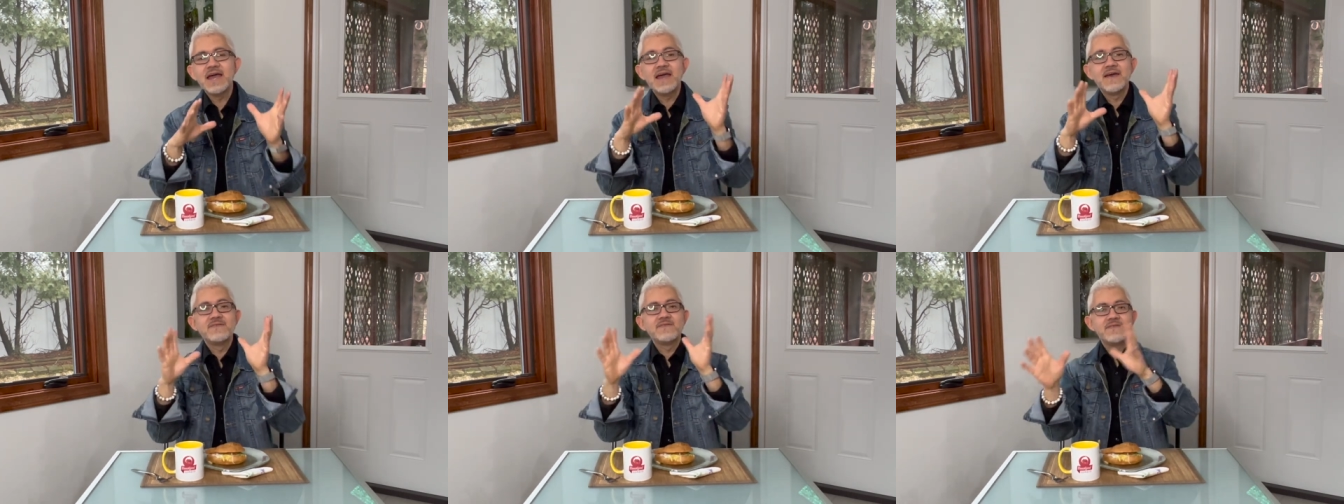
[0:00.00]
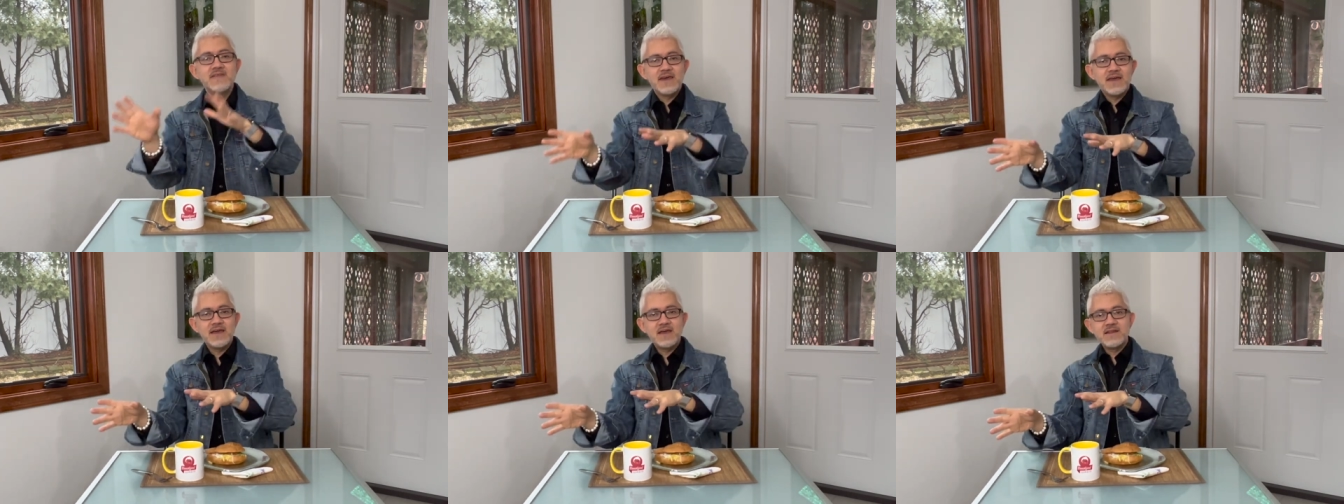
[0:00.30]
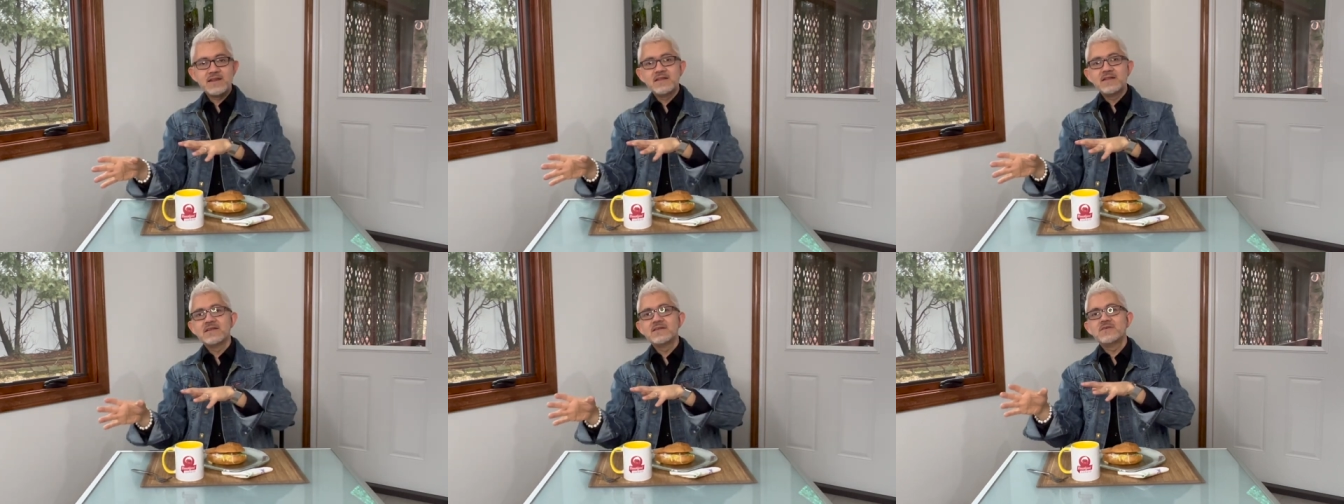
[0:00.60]
And
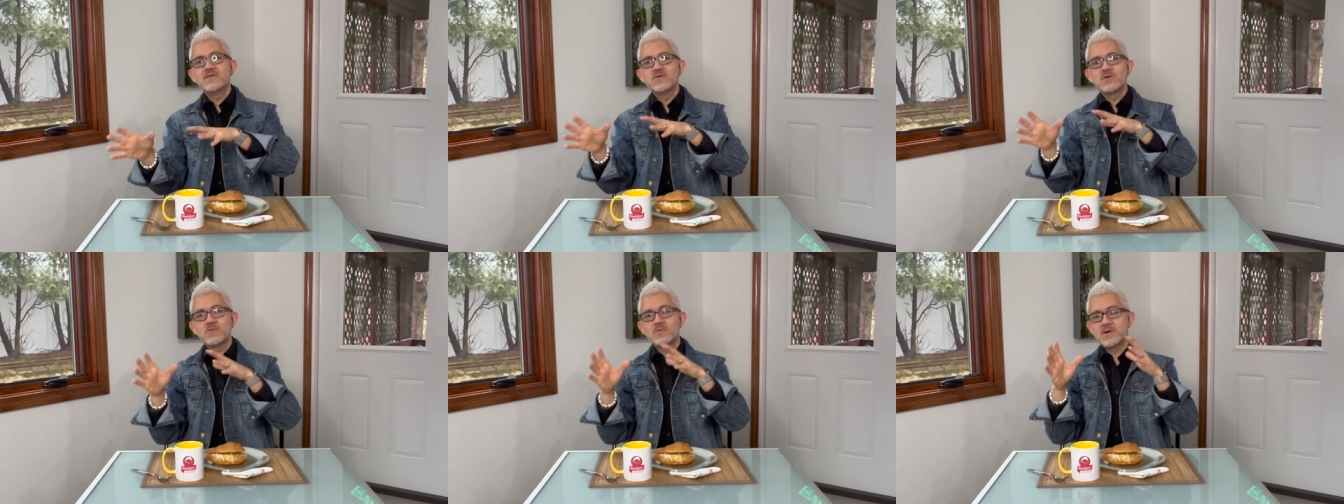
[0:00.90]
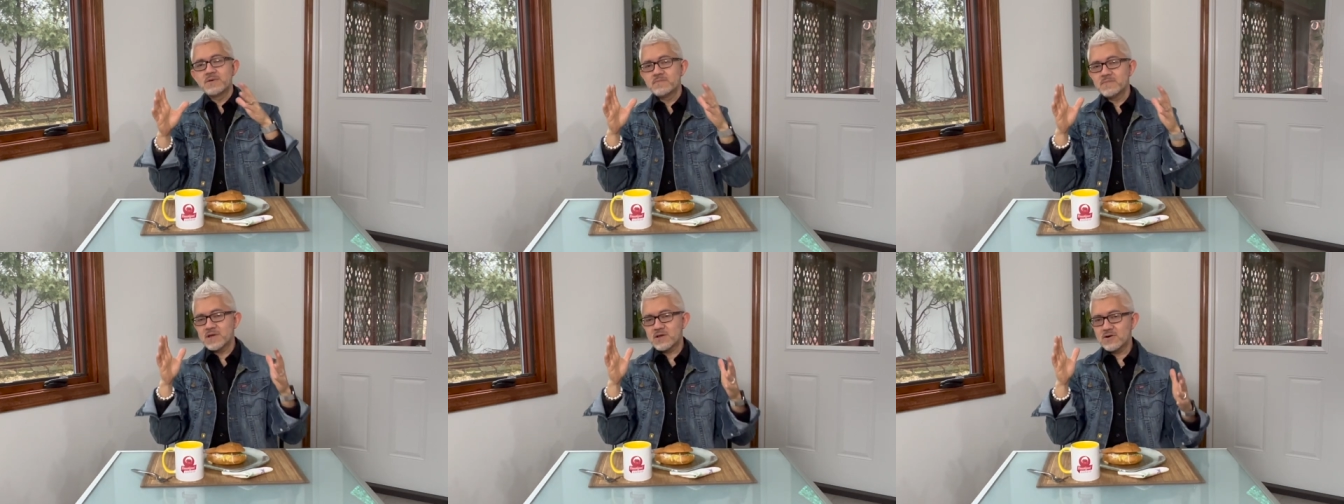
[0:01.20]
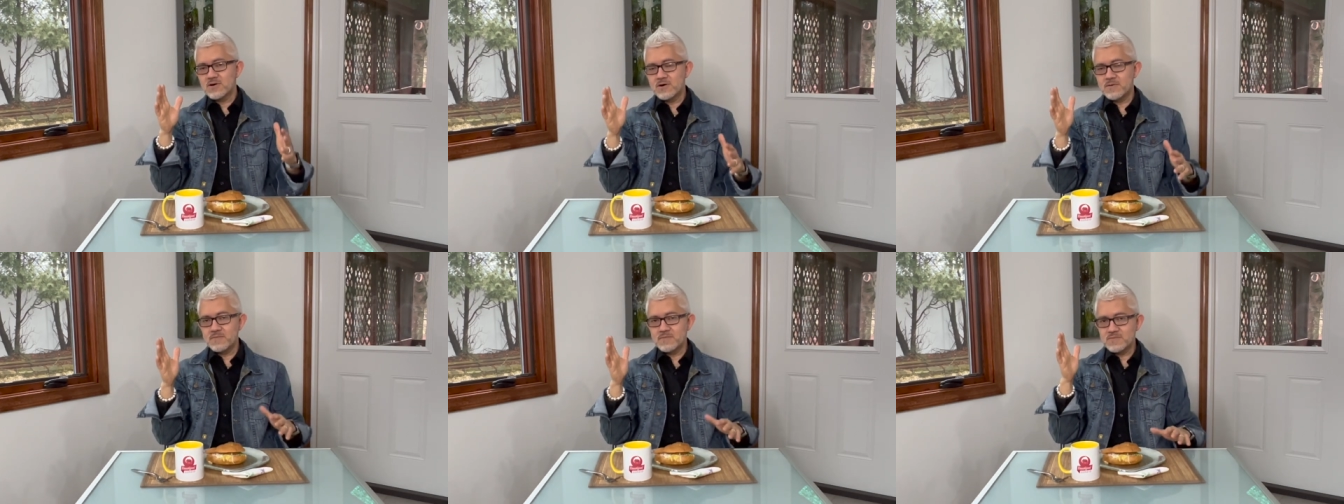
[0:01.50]
then, you know, when
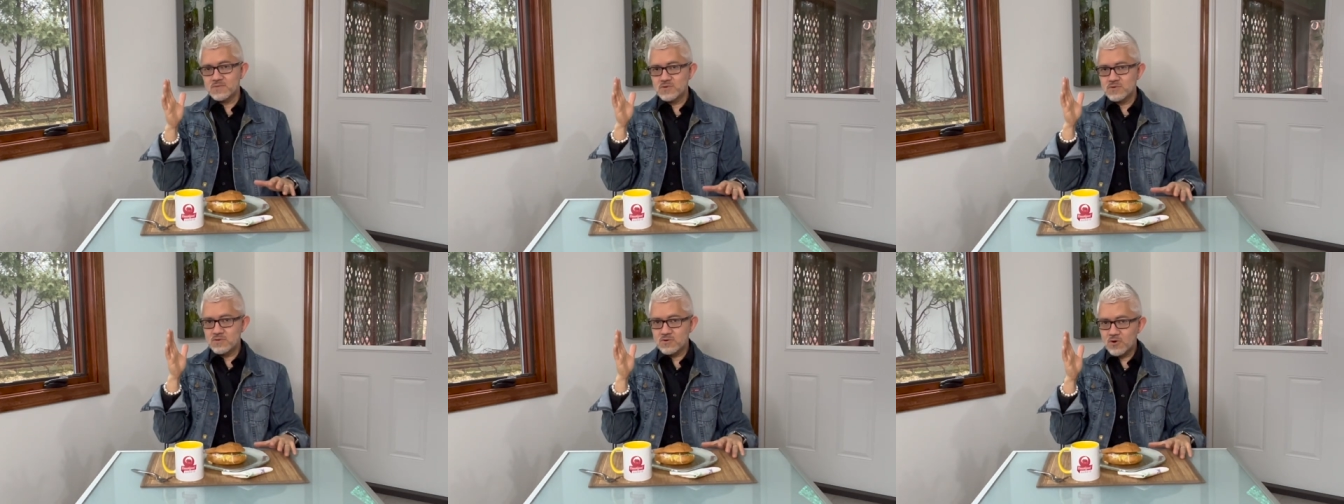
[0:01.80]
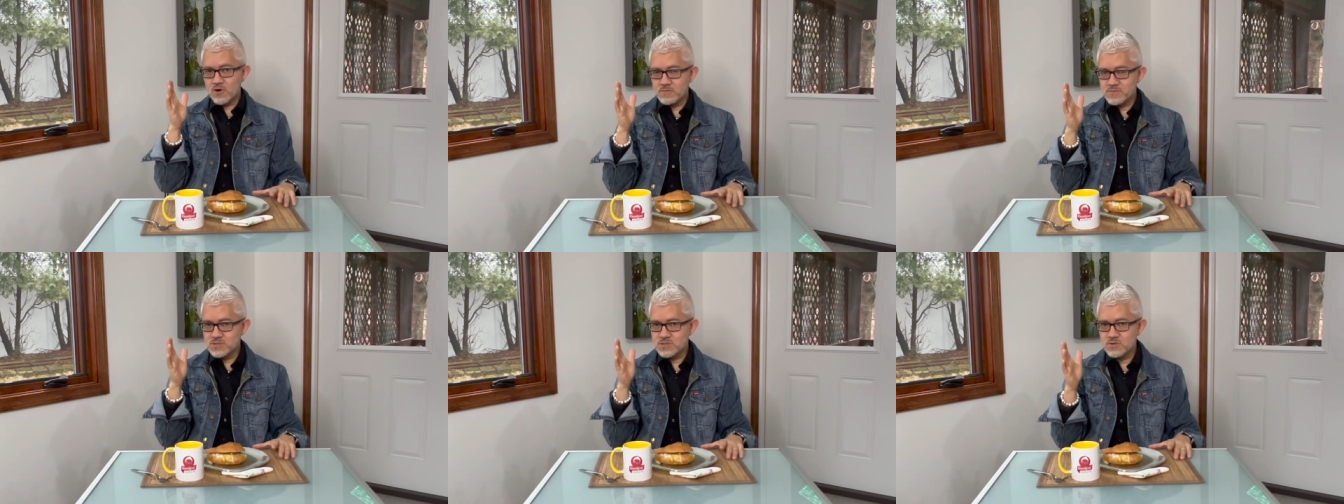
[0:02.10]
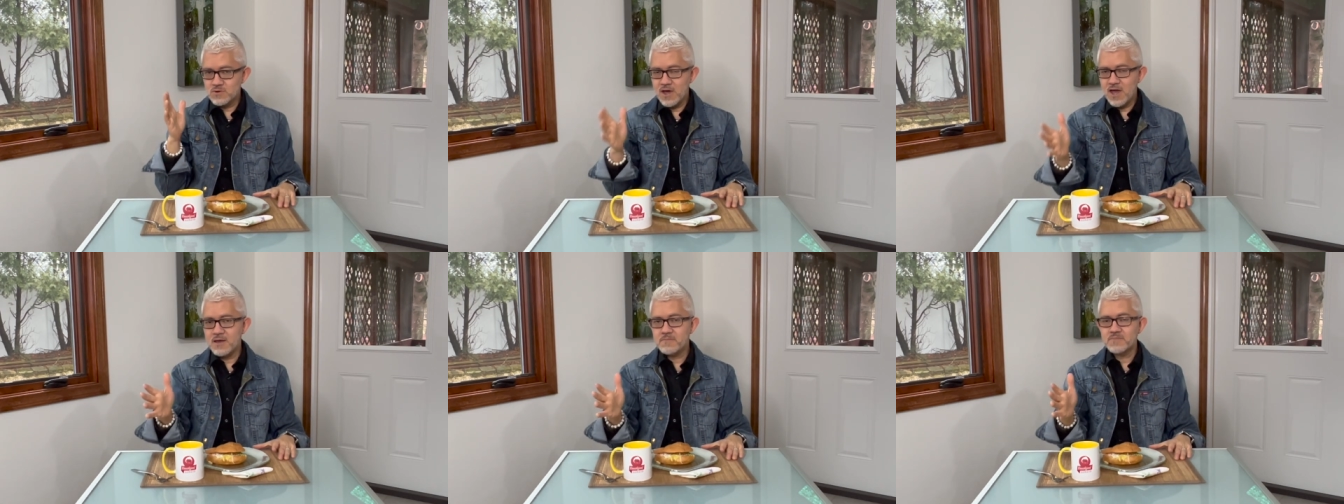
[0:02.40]
comes
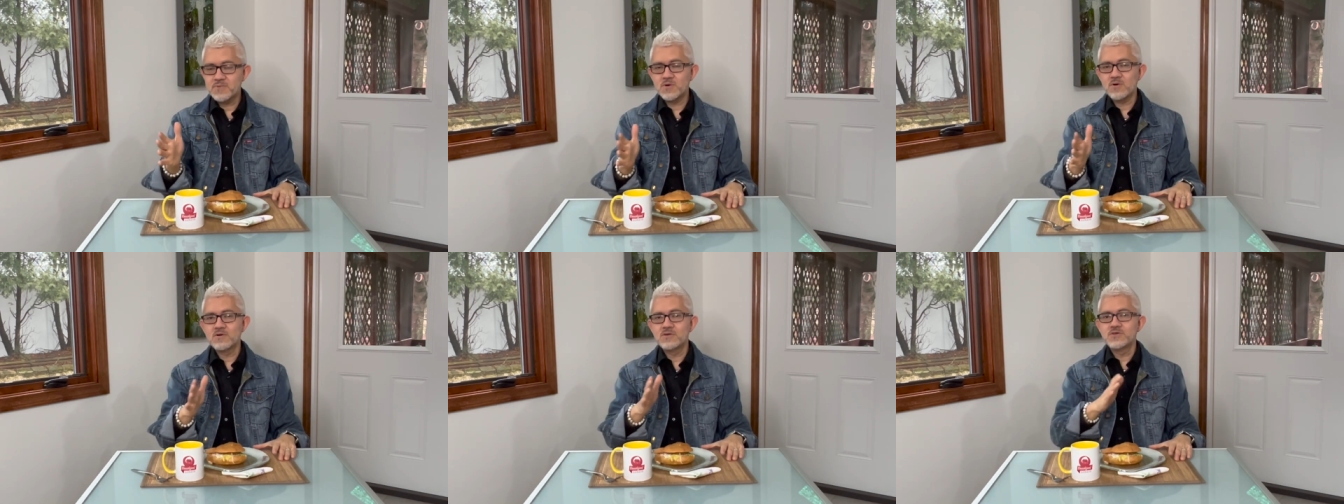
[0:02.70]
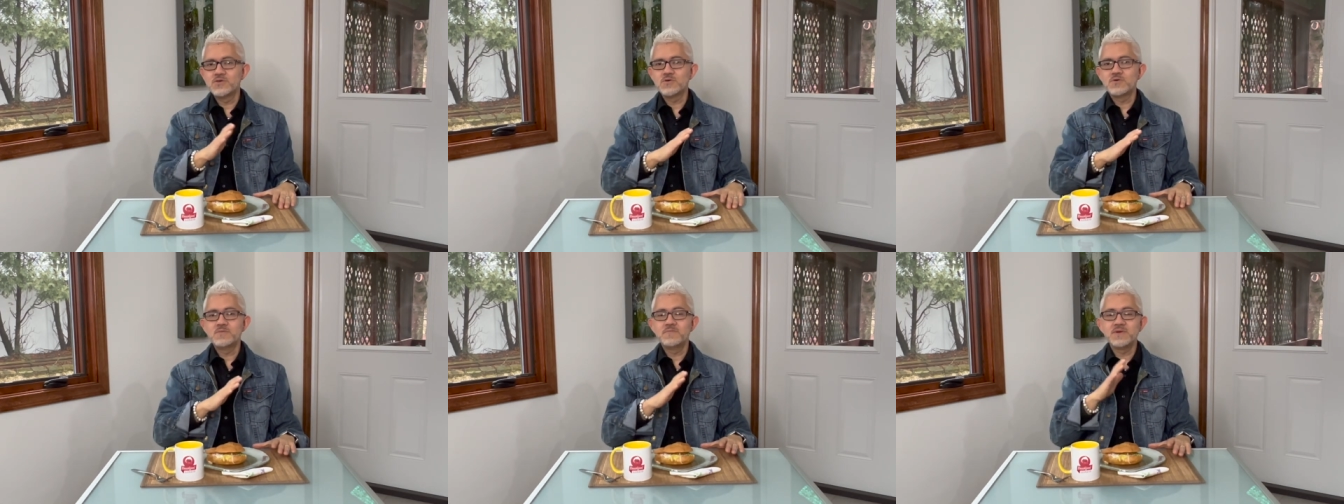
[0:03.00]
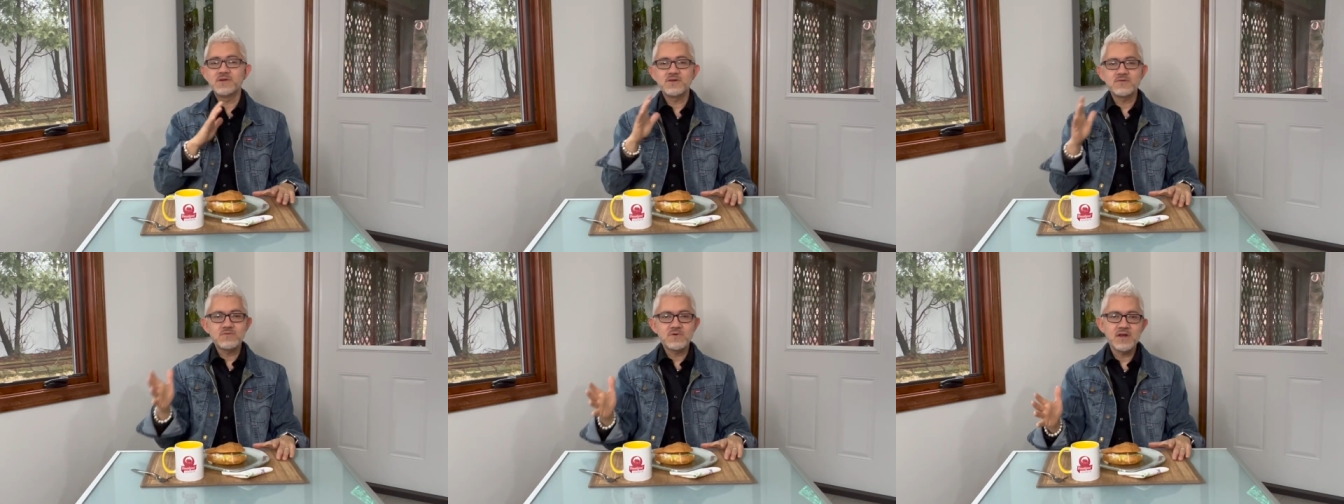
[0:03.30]
to April, you'll
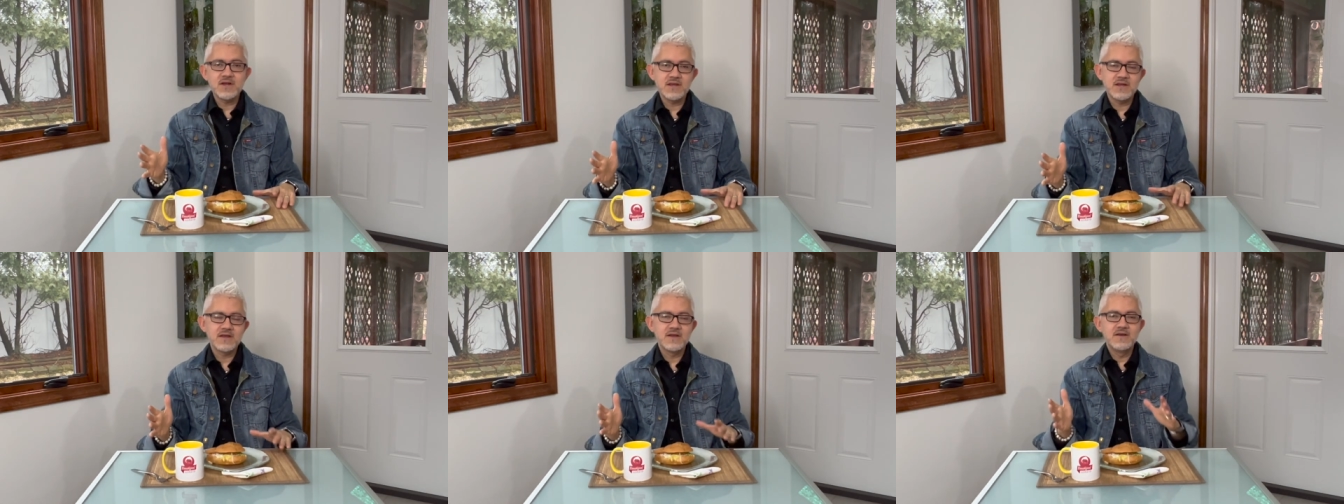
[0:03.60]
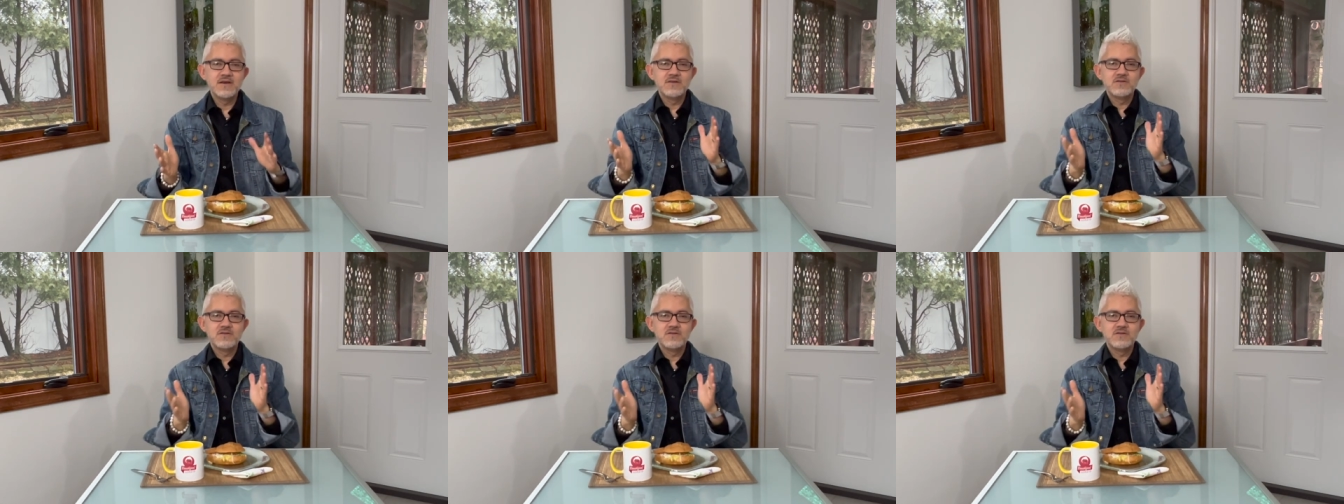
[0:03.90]
be ready